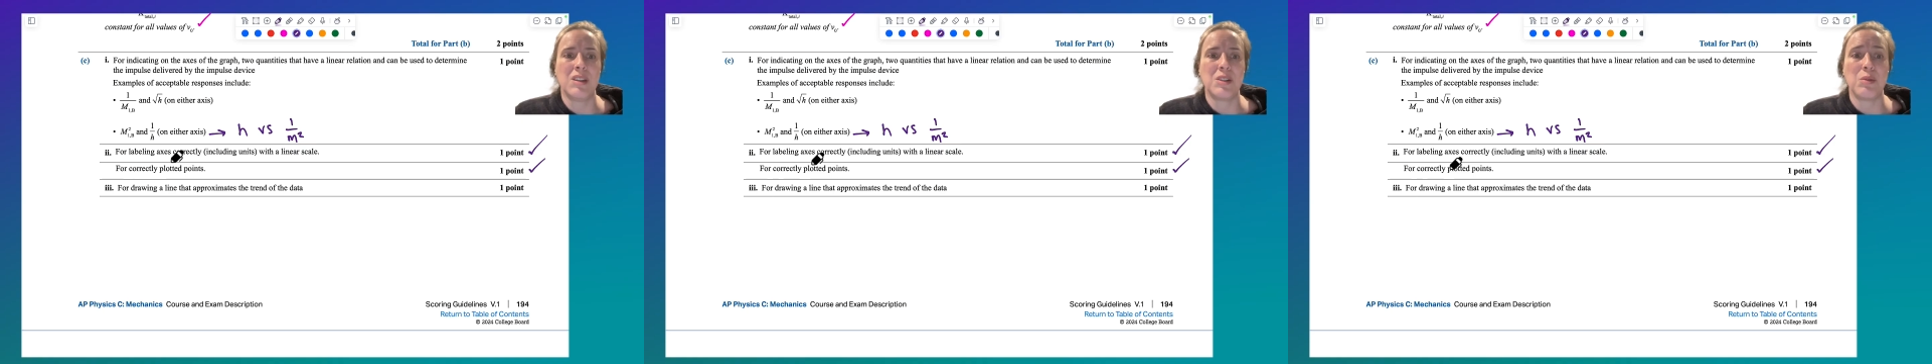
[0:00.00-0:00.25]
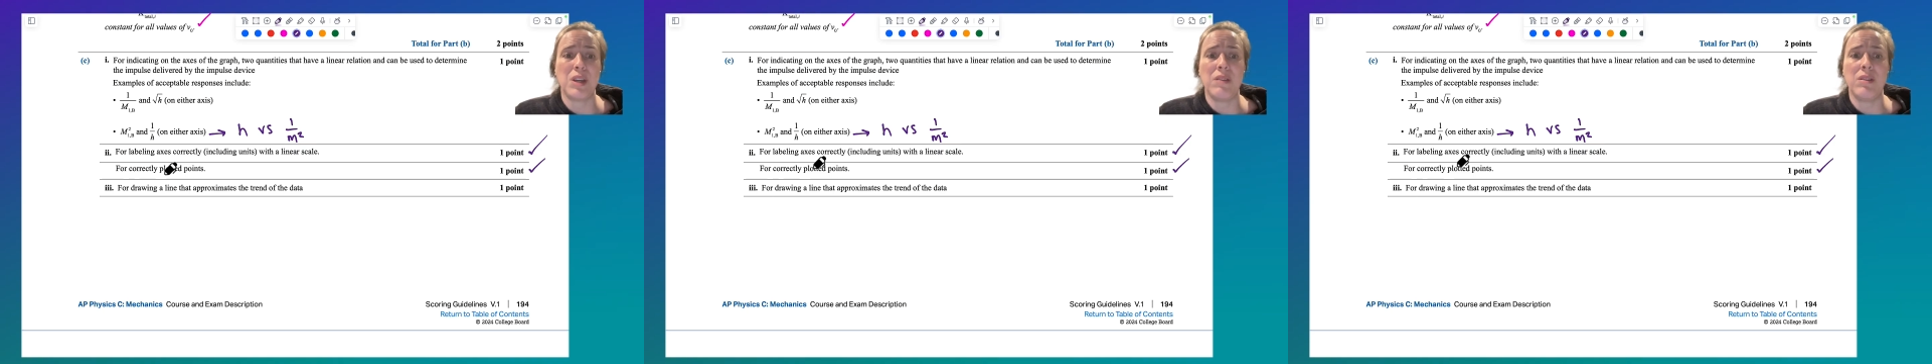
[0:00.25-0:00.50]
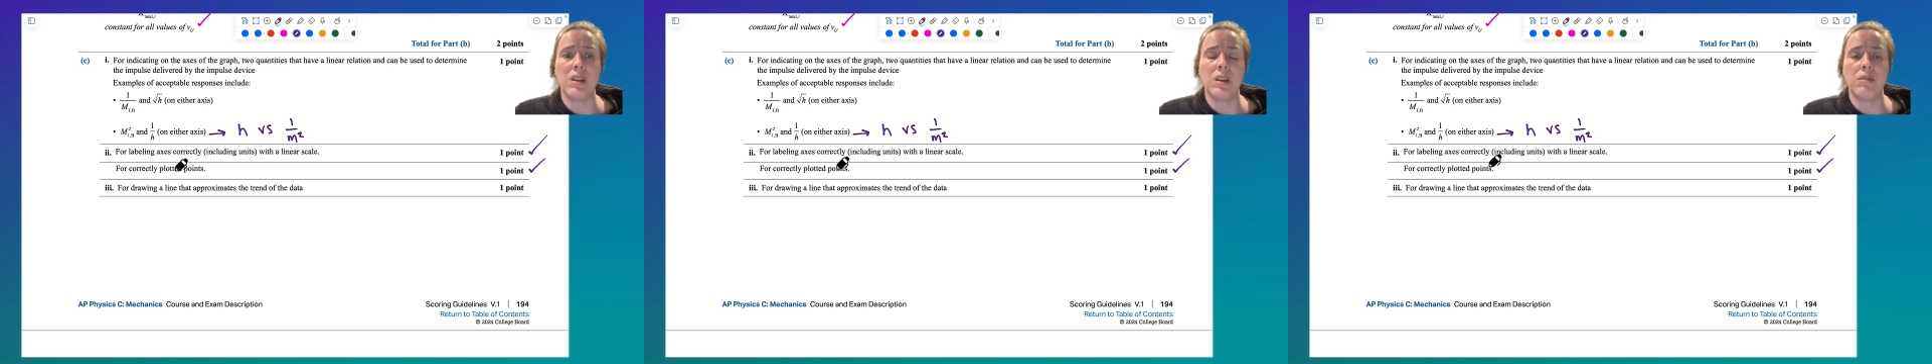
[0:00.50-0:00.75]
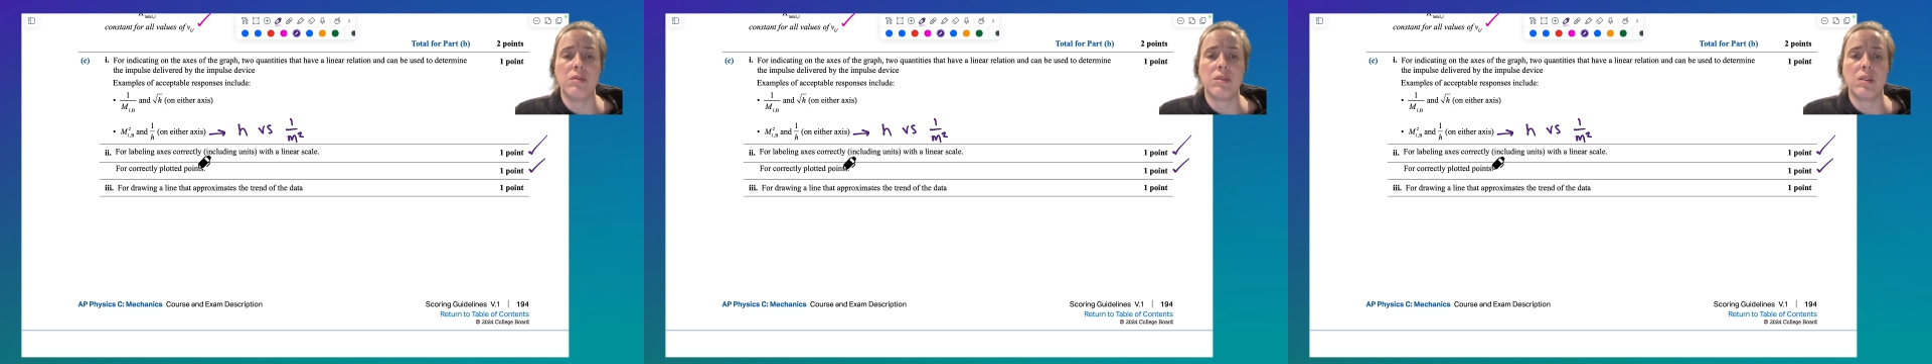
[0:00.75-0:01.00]
So even
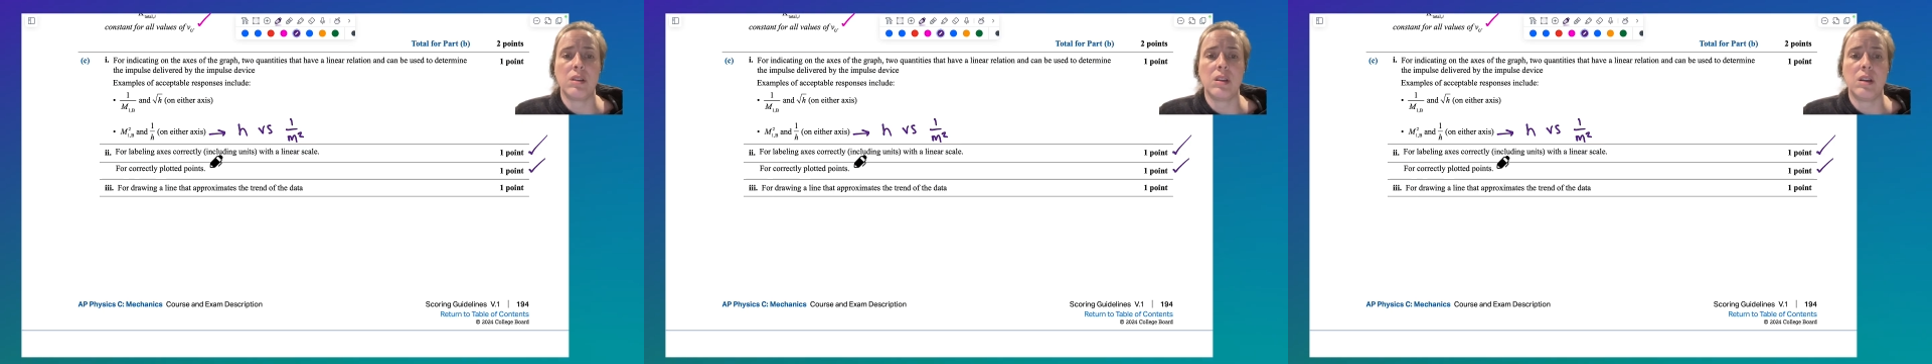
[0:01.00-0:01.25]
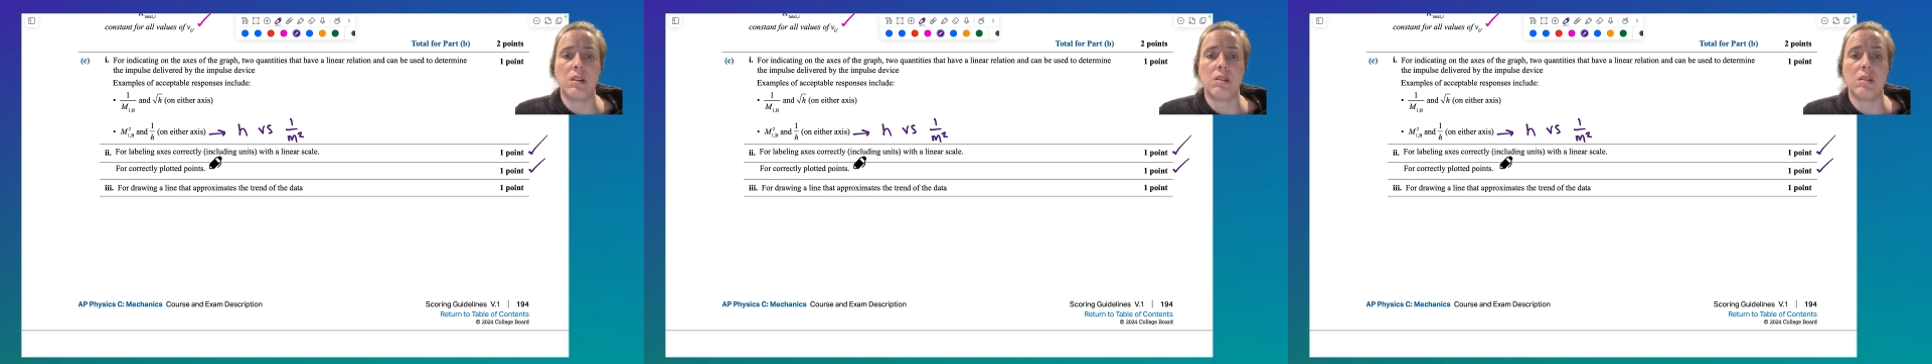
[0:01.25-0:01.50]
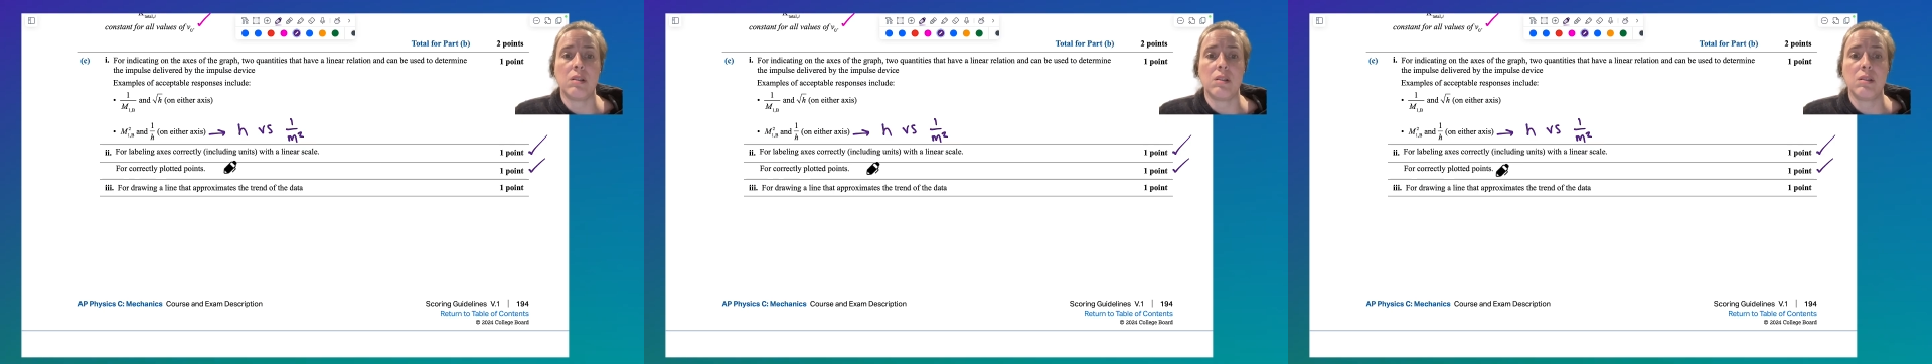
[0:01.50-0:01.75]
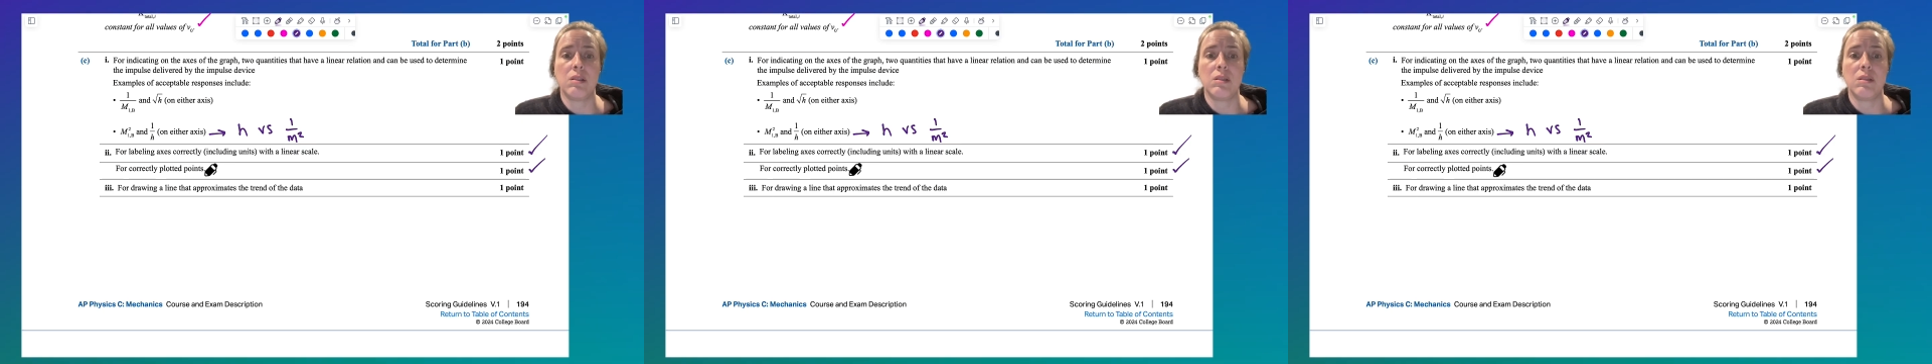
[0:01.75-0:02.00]
if
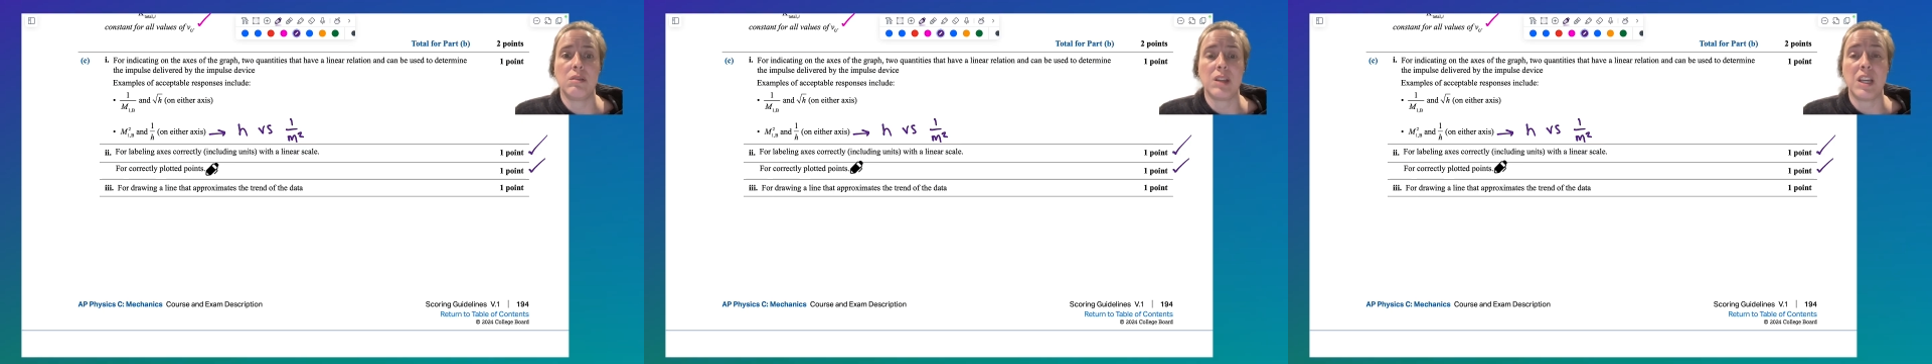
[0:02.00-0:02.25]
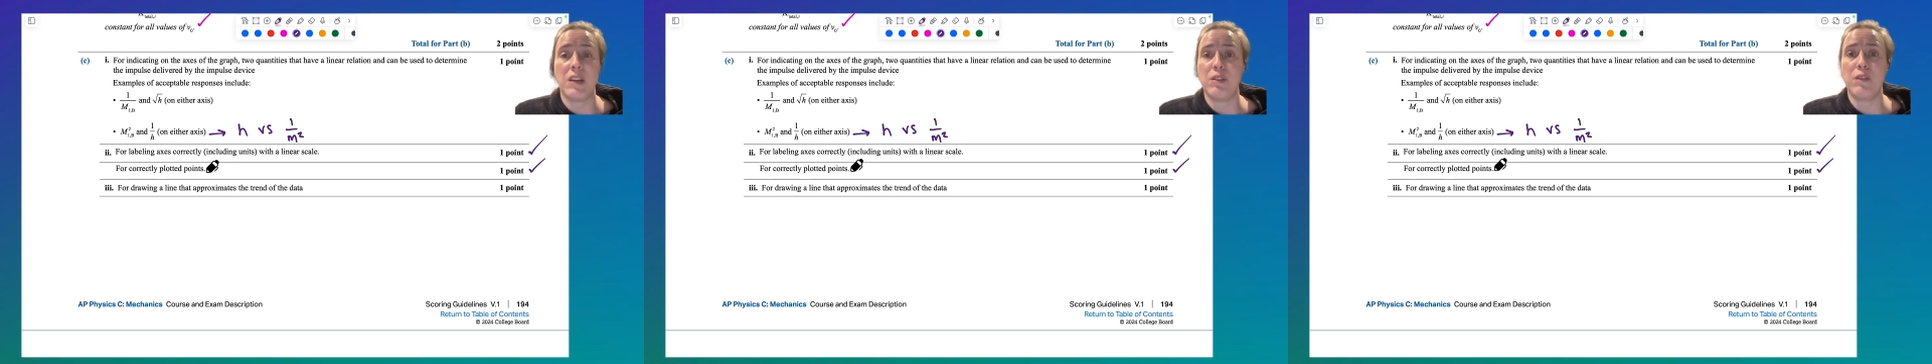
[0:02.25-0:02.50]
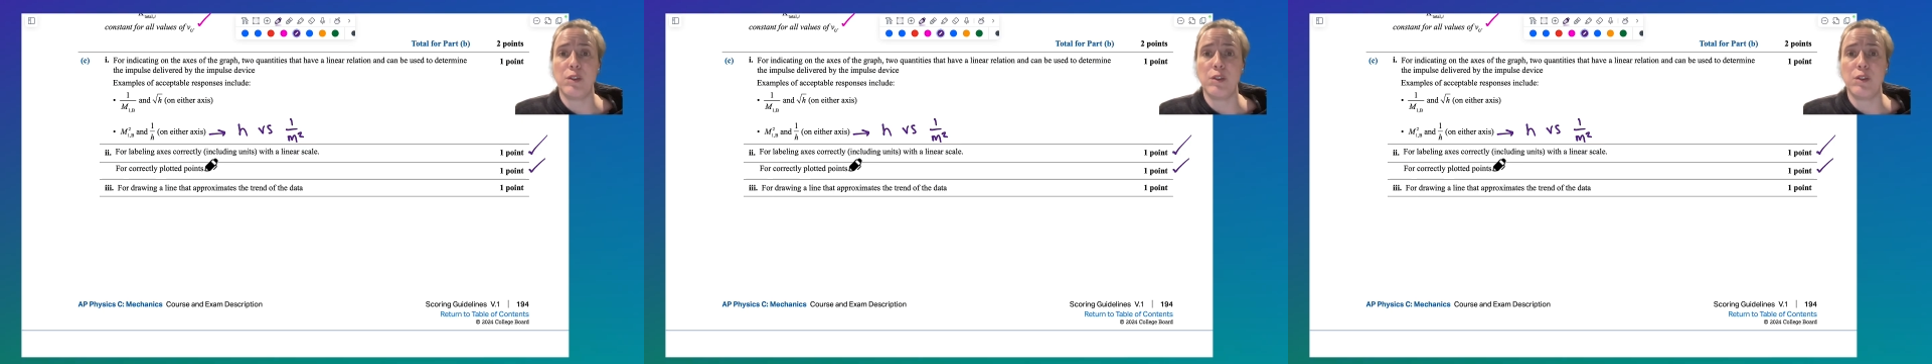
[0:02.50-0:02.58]
even